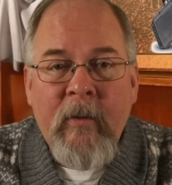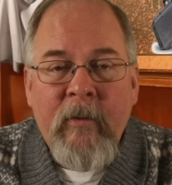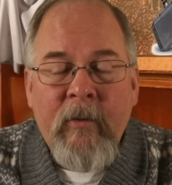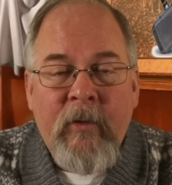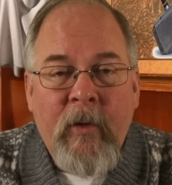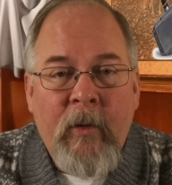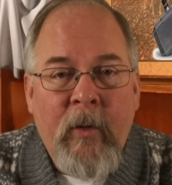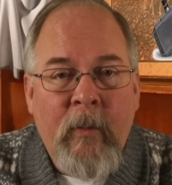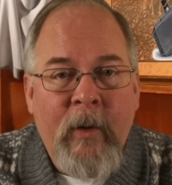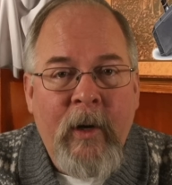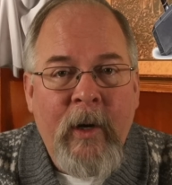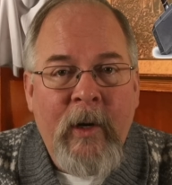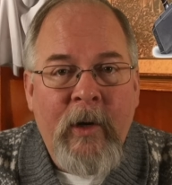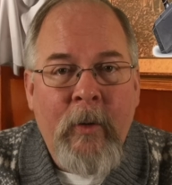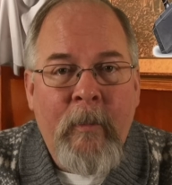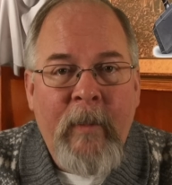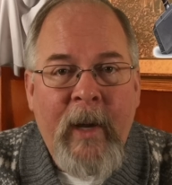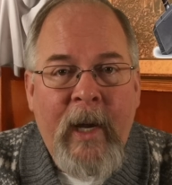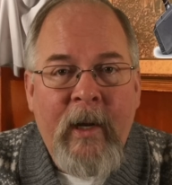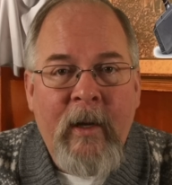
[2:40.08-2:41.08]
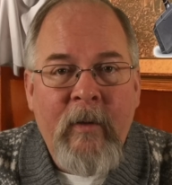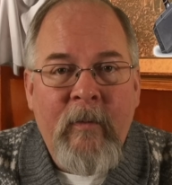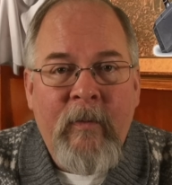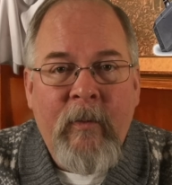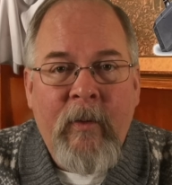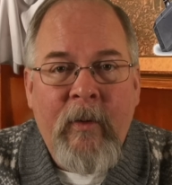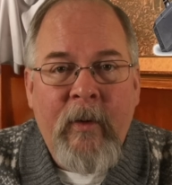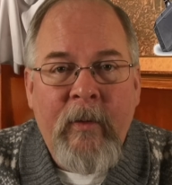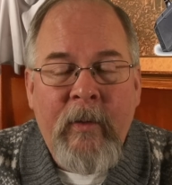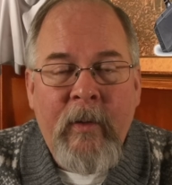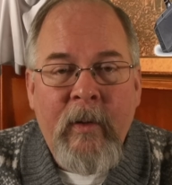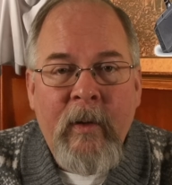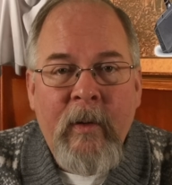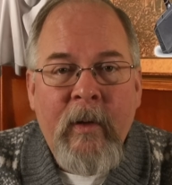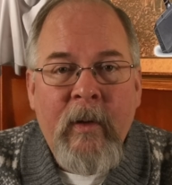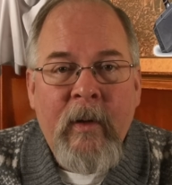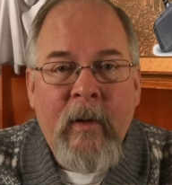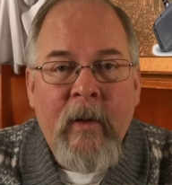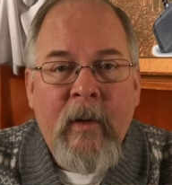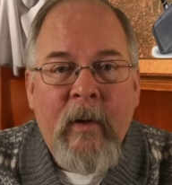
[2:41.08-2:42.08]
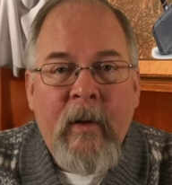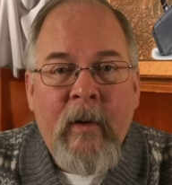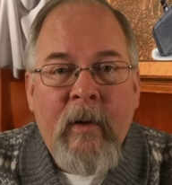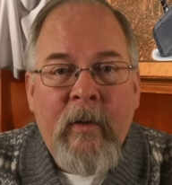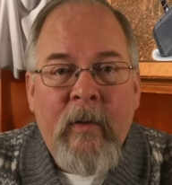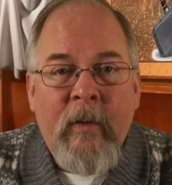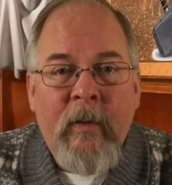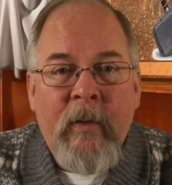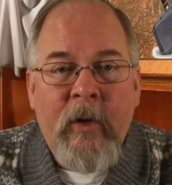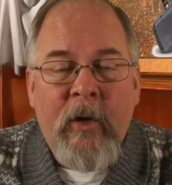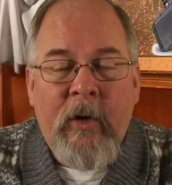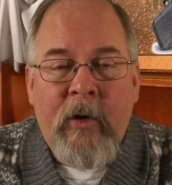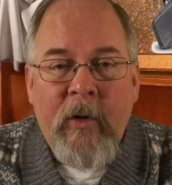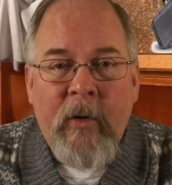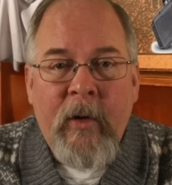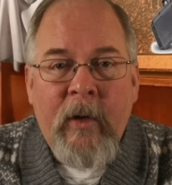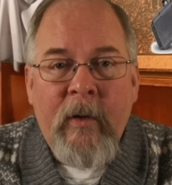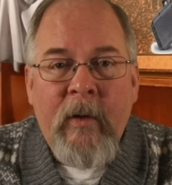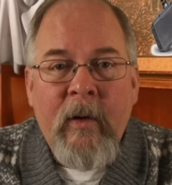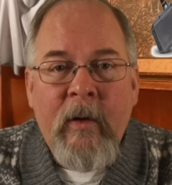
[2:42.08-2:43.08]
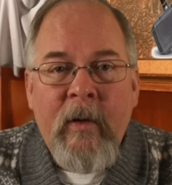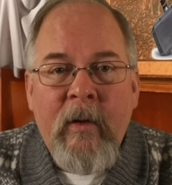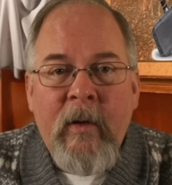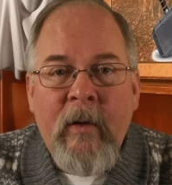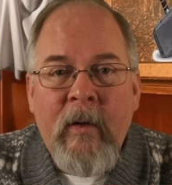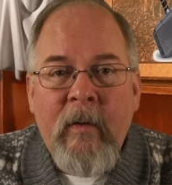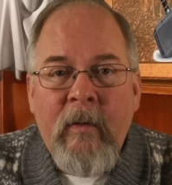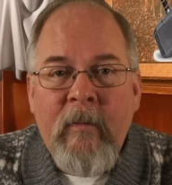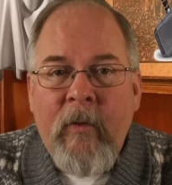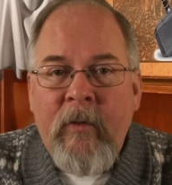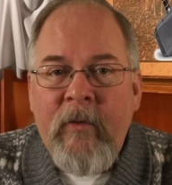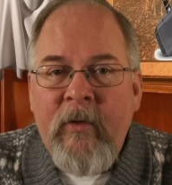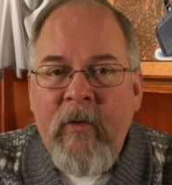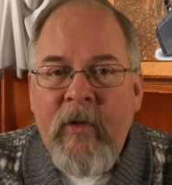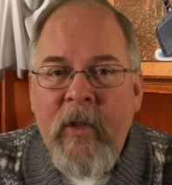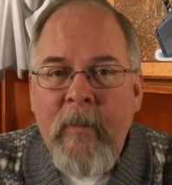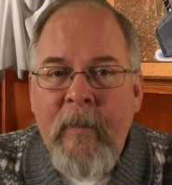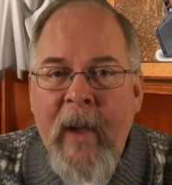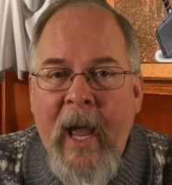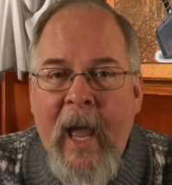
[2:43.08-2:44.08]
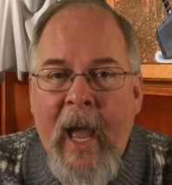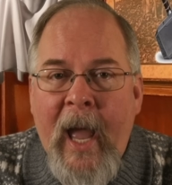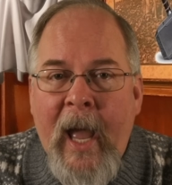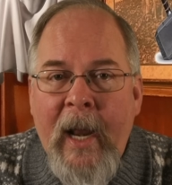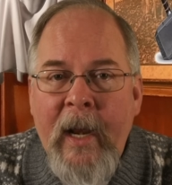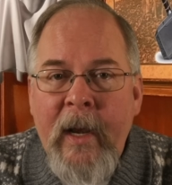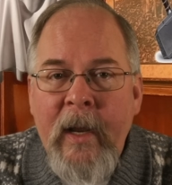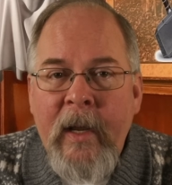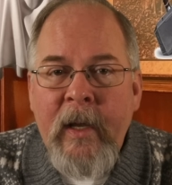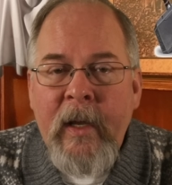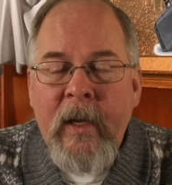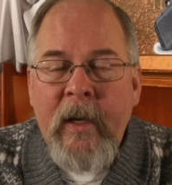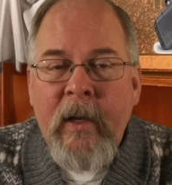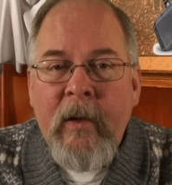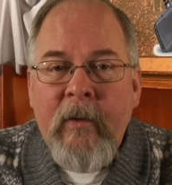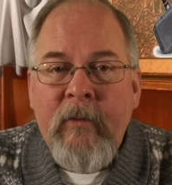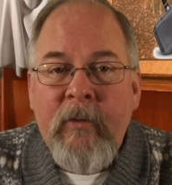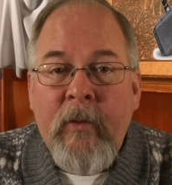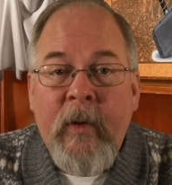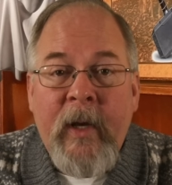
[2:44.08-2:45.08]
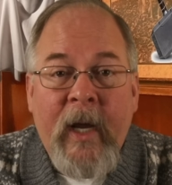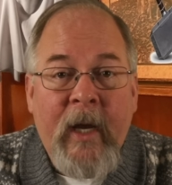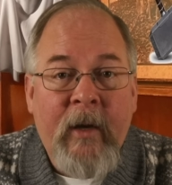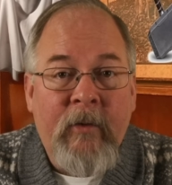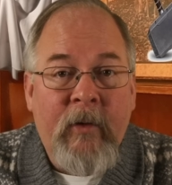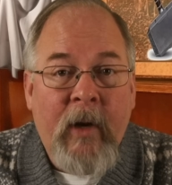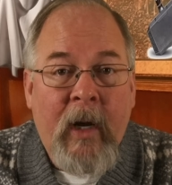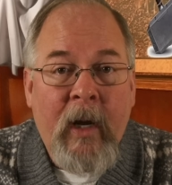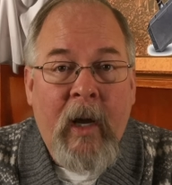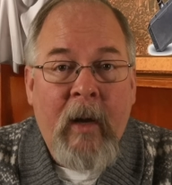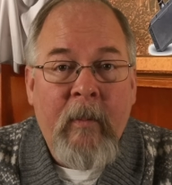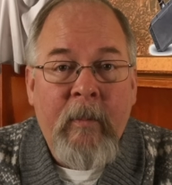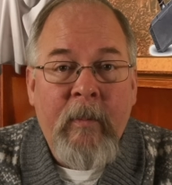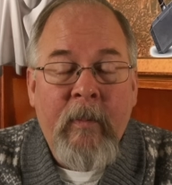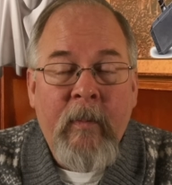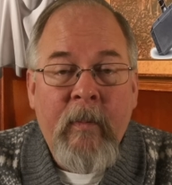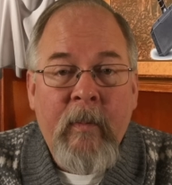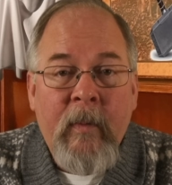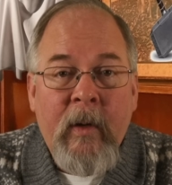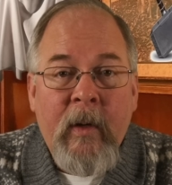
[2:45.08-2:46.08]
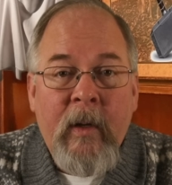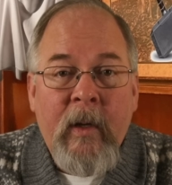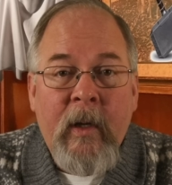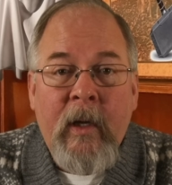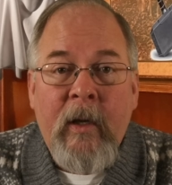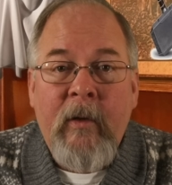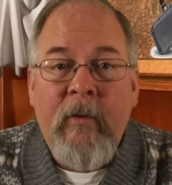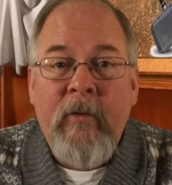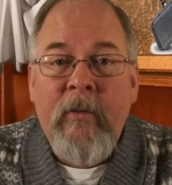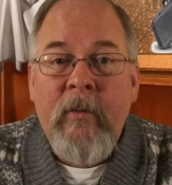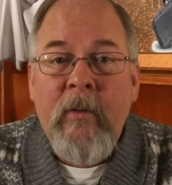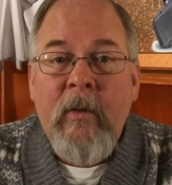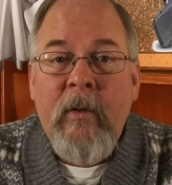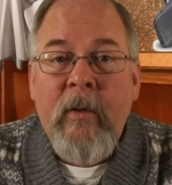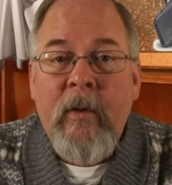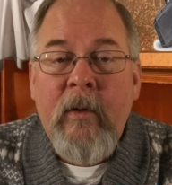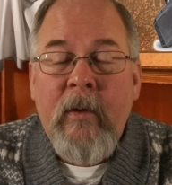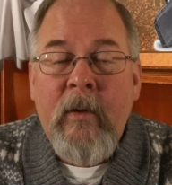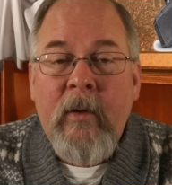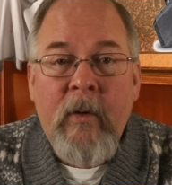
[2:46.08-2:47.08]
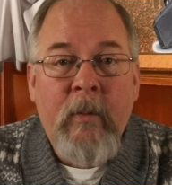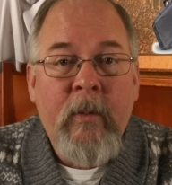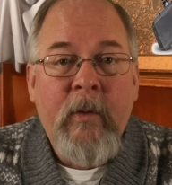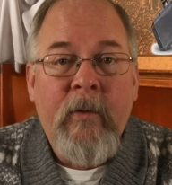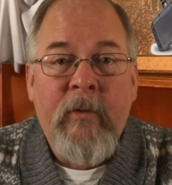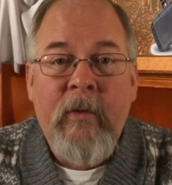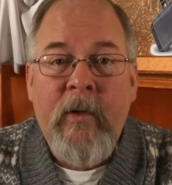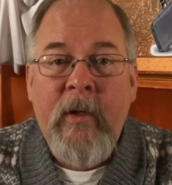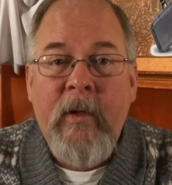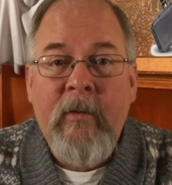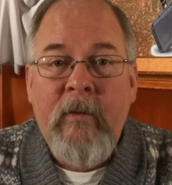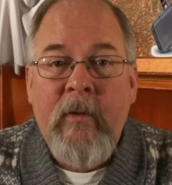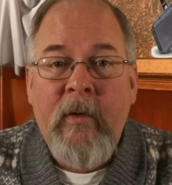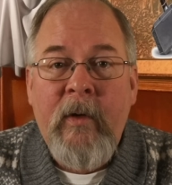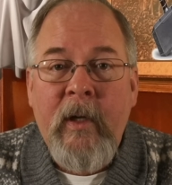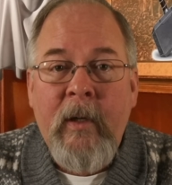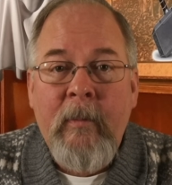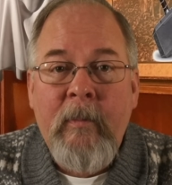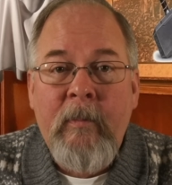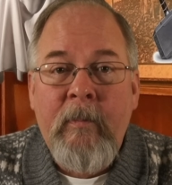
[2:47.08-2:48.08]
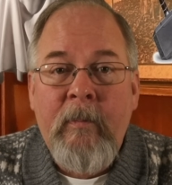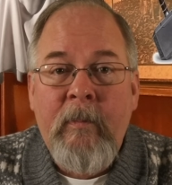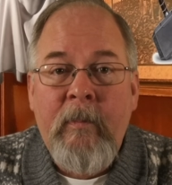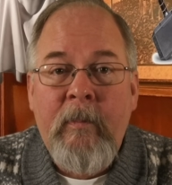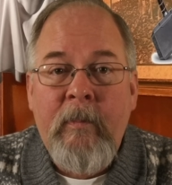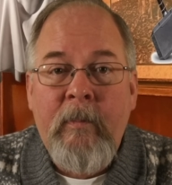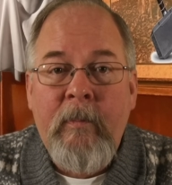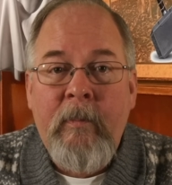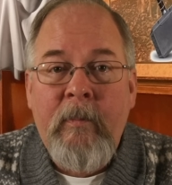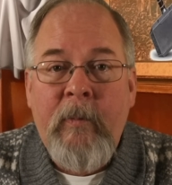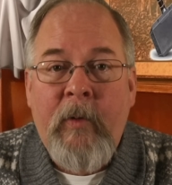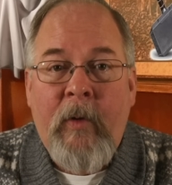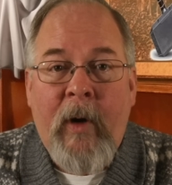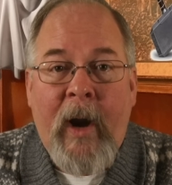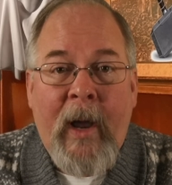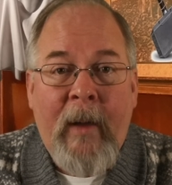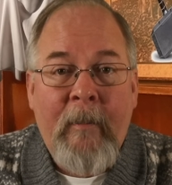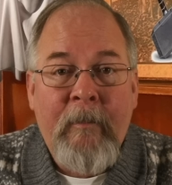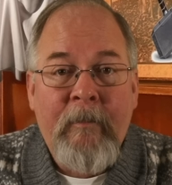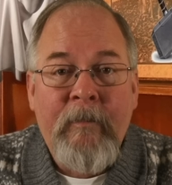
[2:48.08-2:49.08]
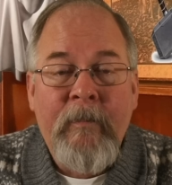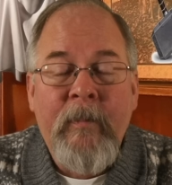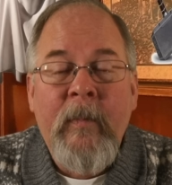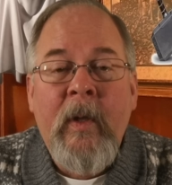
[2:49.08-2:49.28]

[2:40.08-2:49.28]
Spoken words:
So we're going to go back and forth. The good versus the bad. So next up is, who is this dip crap?